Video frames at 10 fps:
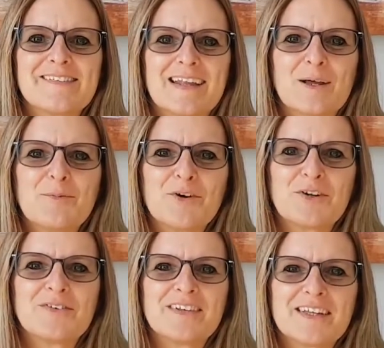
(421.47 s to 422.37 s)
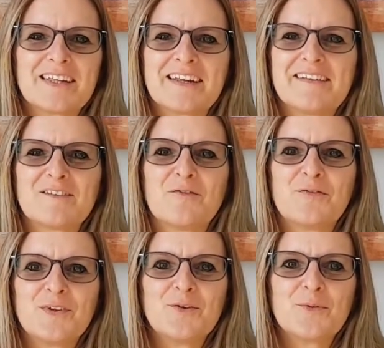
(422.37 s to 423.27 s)
set up her utilities a
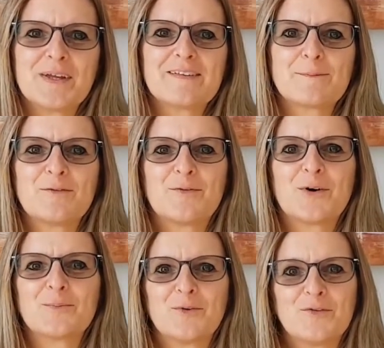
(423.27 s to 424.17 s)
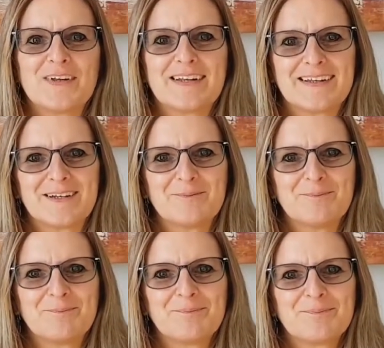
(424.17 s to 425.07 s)
few weeks before moving in.
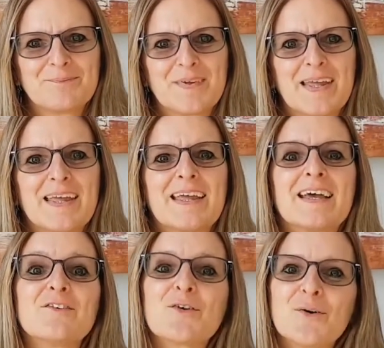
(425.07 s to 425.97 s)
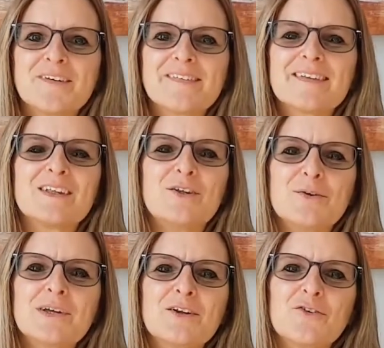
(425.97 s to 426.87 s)
Of course, you
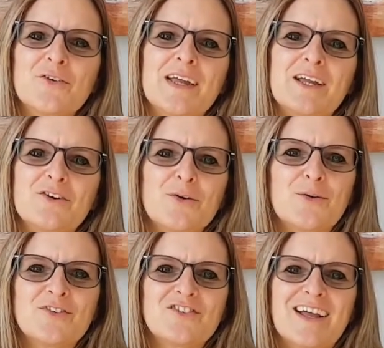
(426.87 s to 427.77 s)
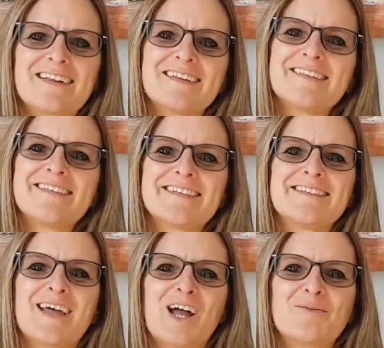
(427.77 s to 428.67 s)
can create your own checklists and
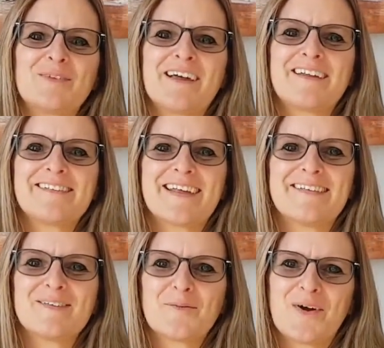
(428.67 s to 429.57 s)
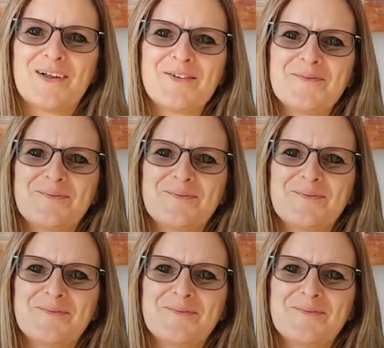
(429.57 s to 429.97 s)
timelines as well.